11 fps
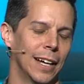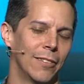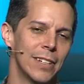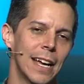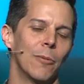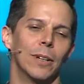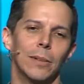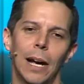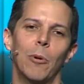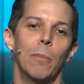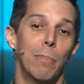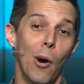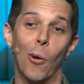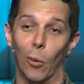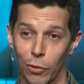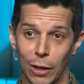obviously, I want
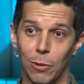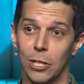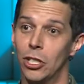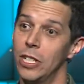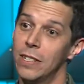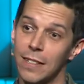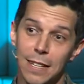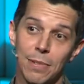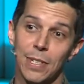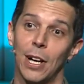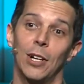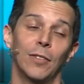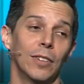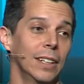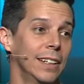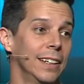both. I want Jesus himself
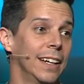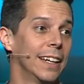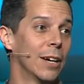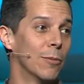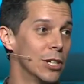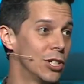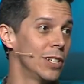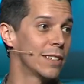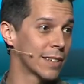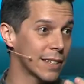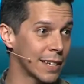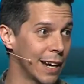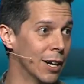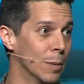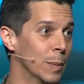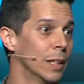and I want Jesus'
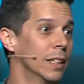help.